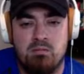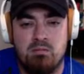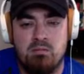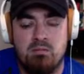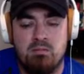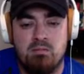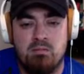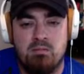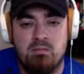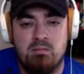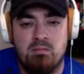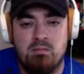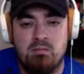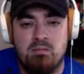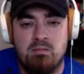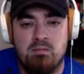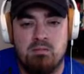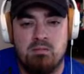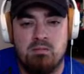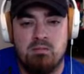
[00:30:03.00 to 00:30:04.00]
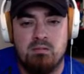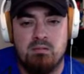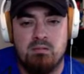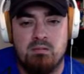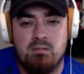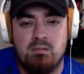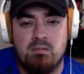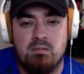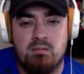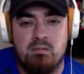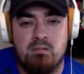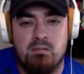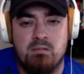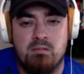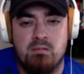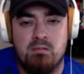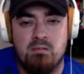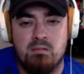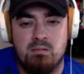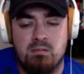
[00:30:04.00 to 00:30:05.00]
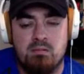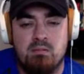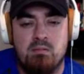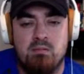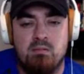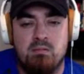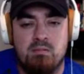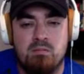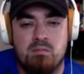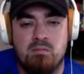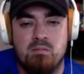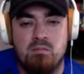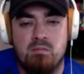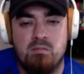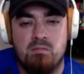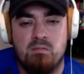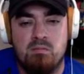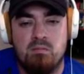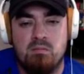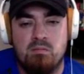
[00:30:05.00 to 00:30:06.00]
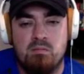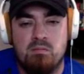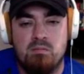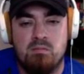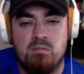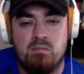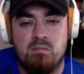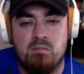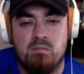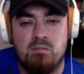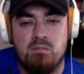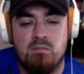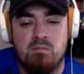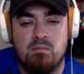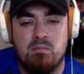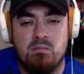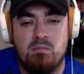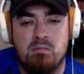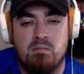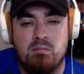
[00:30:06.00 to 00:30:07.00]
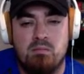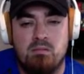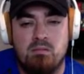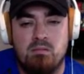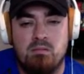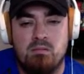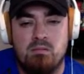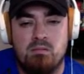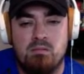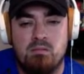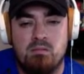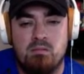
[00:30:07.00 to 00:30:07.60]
(silent)